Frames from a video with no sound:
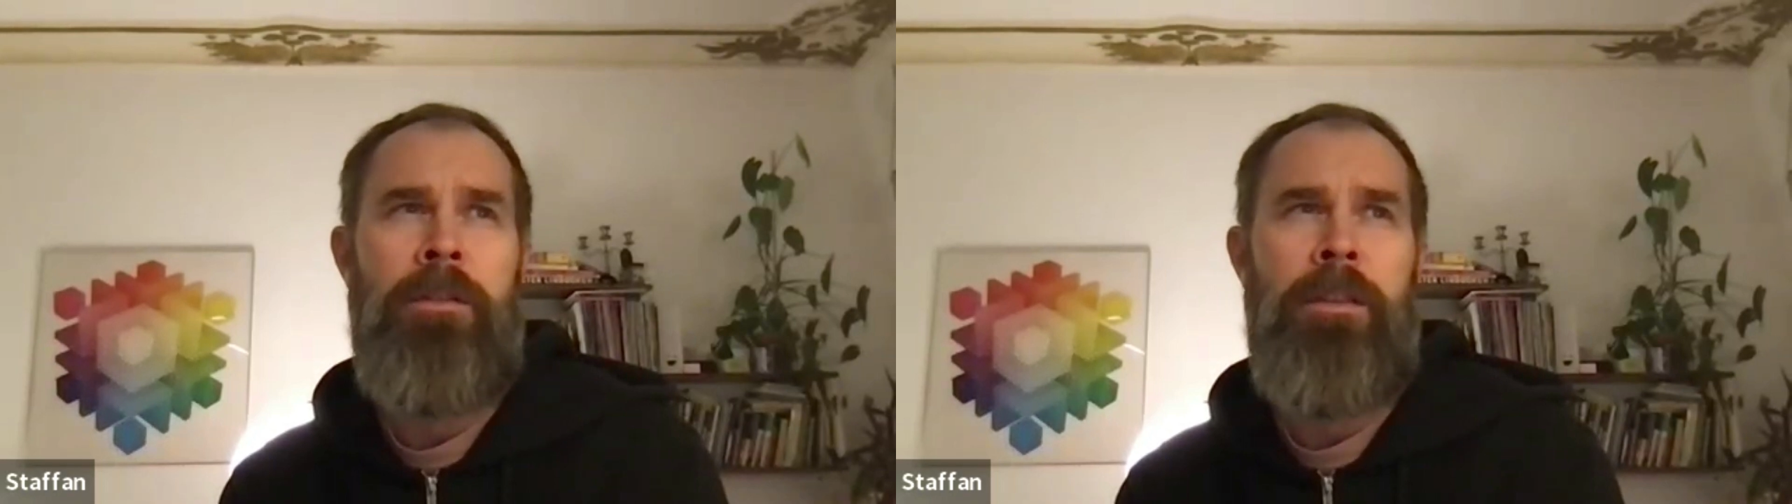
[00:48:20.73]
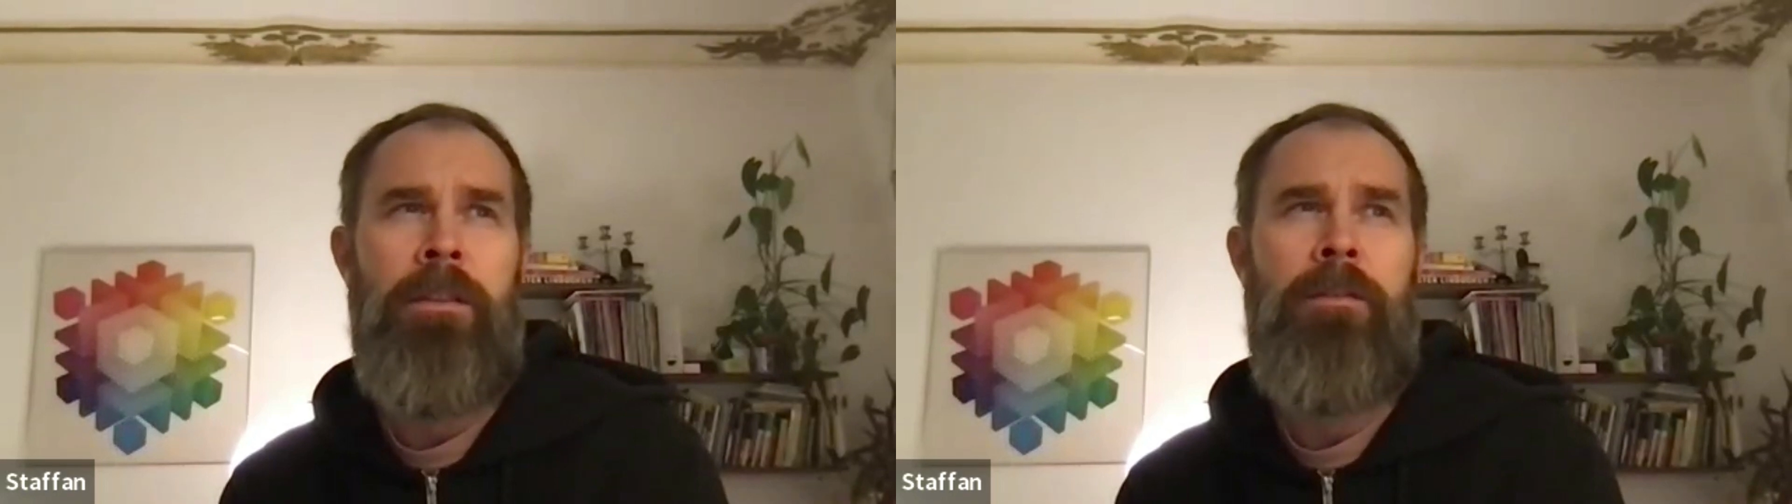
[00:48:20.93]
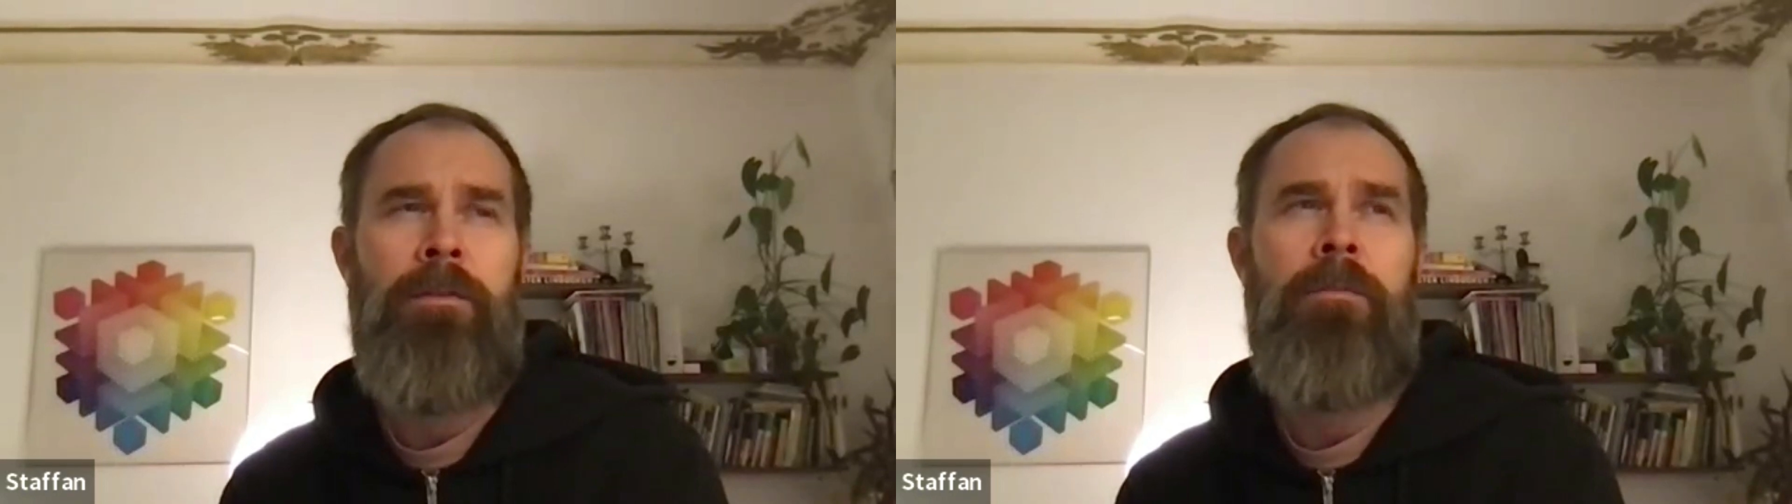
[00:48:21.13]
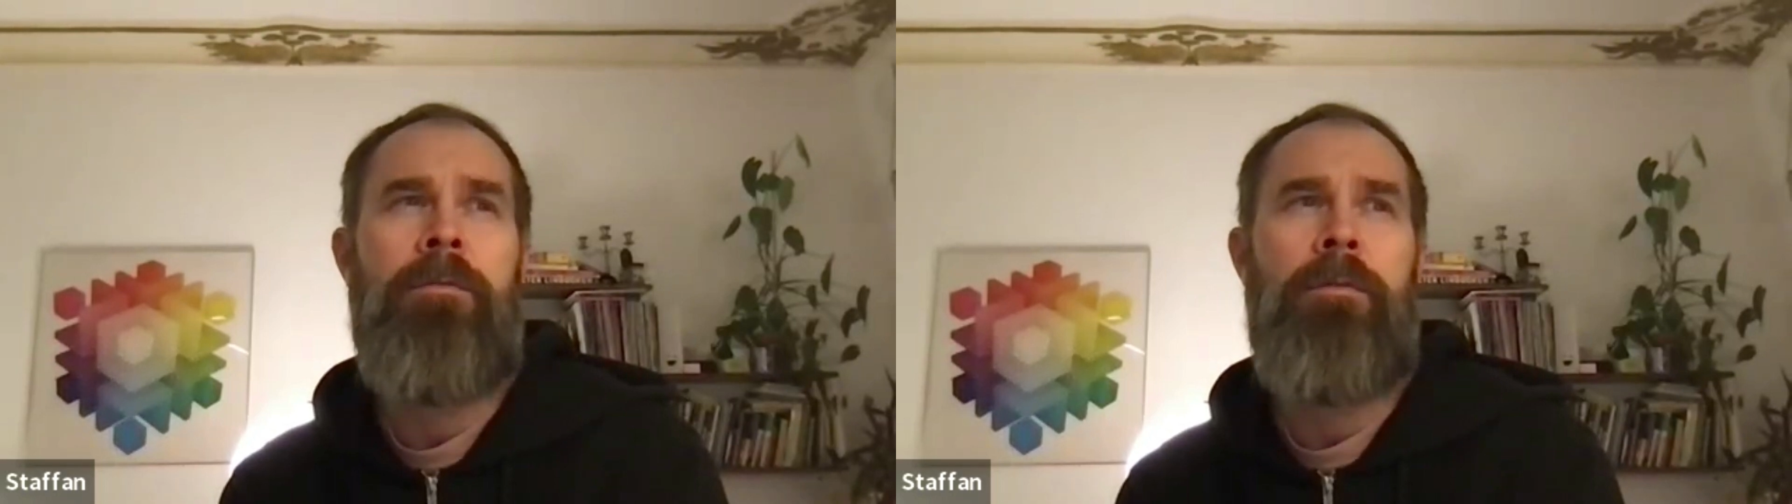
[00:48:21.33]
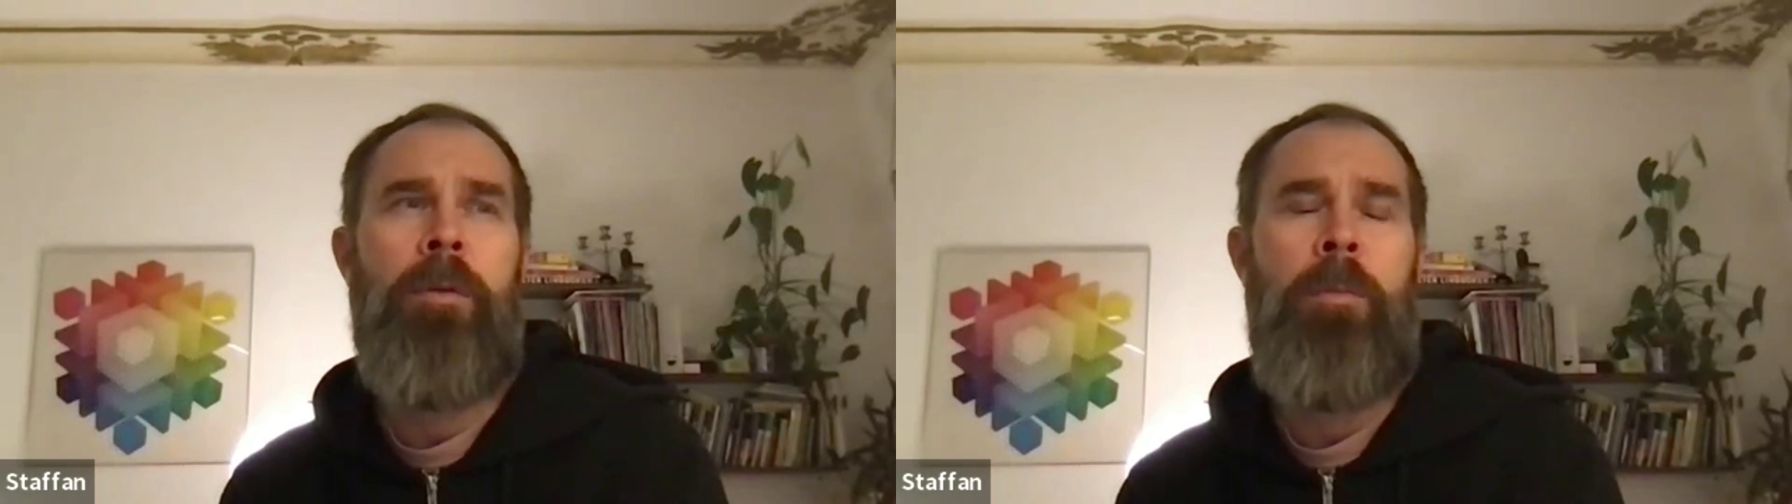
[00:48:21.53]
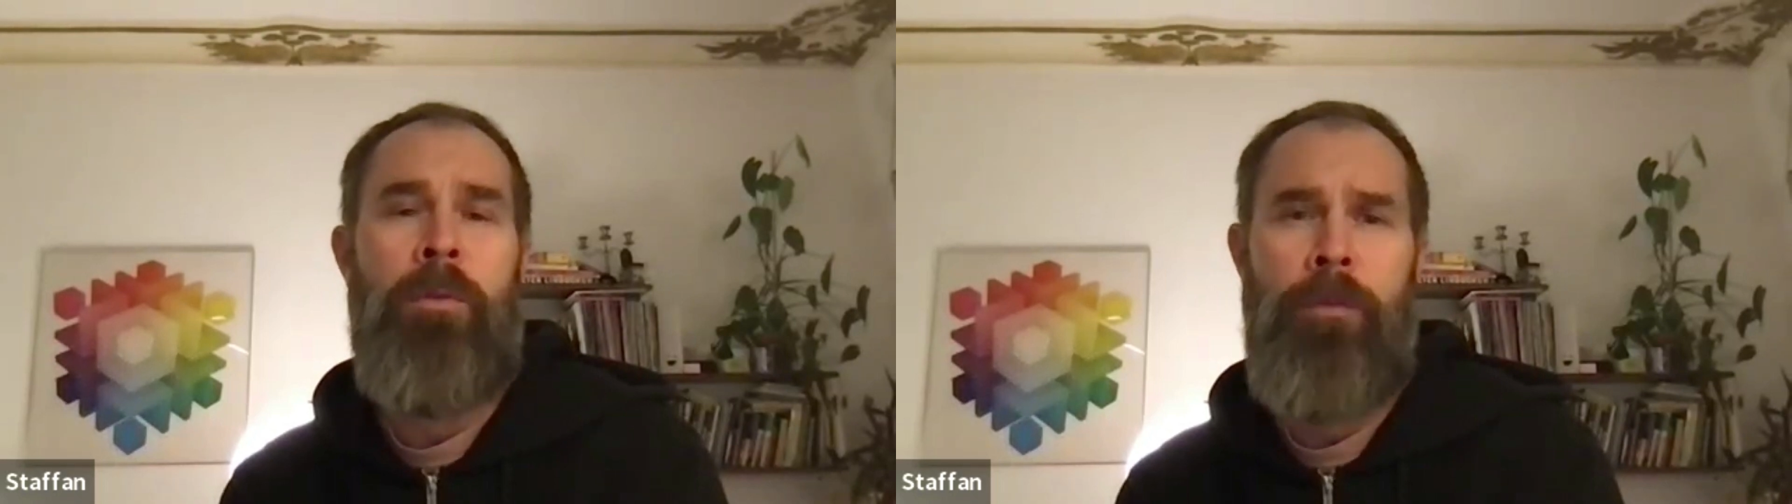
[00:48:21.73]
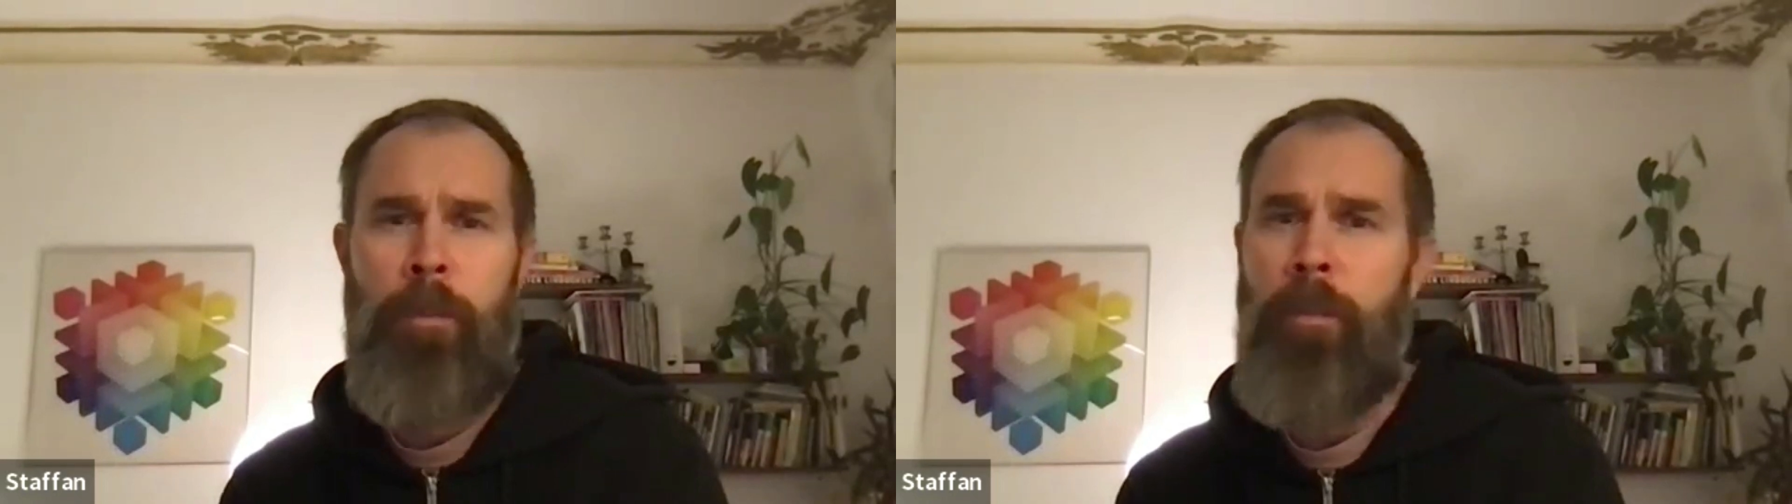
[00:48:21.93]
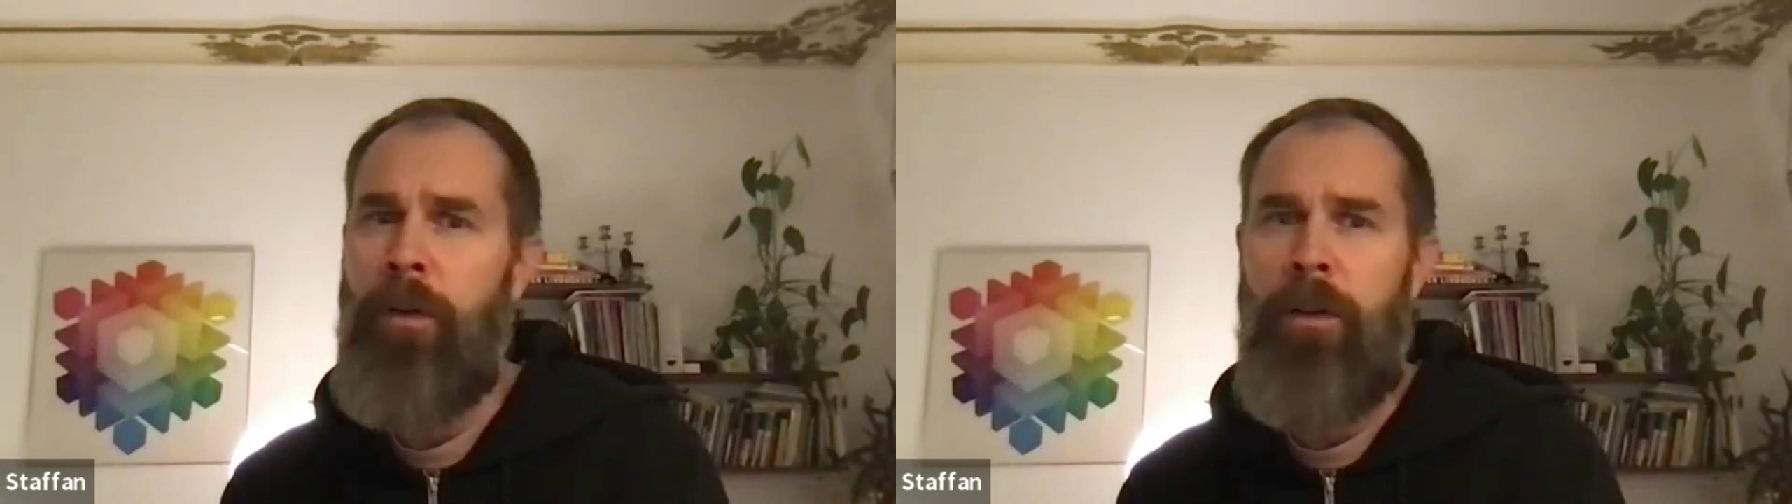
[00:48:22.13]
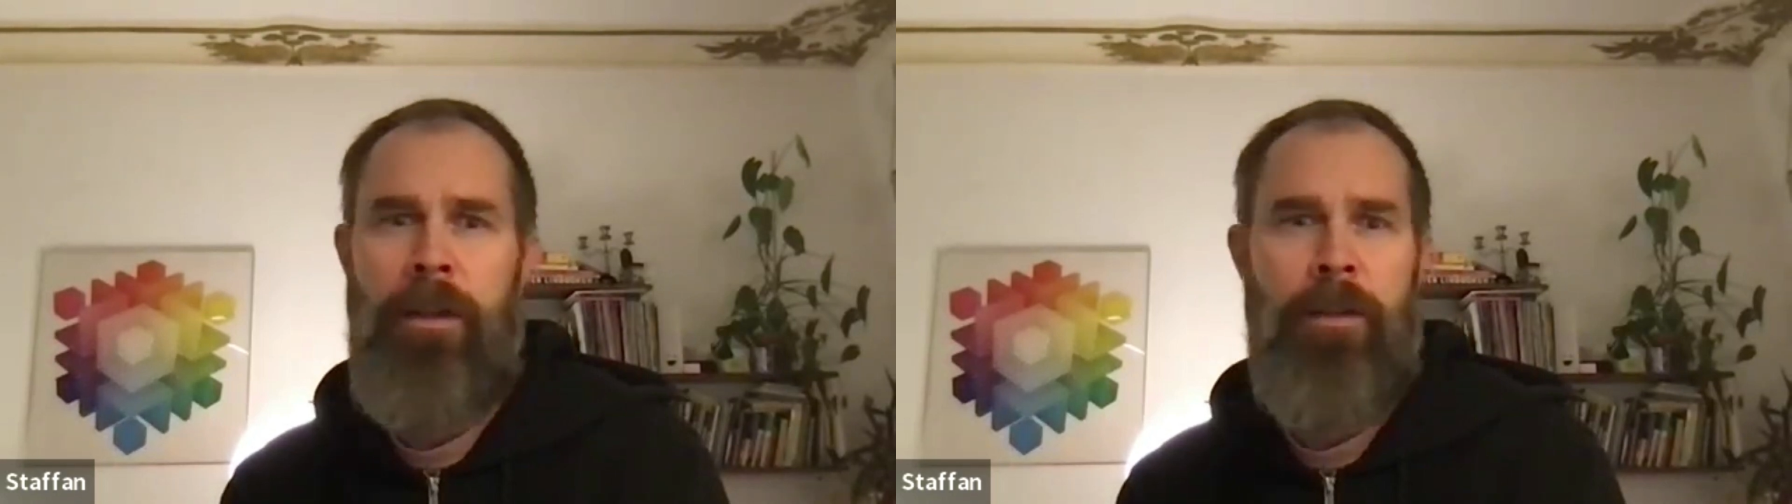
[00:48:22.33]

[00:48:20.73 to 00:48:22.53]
Like women's football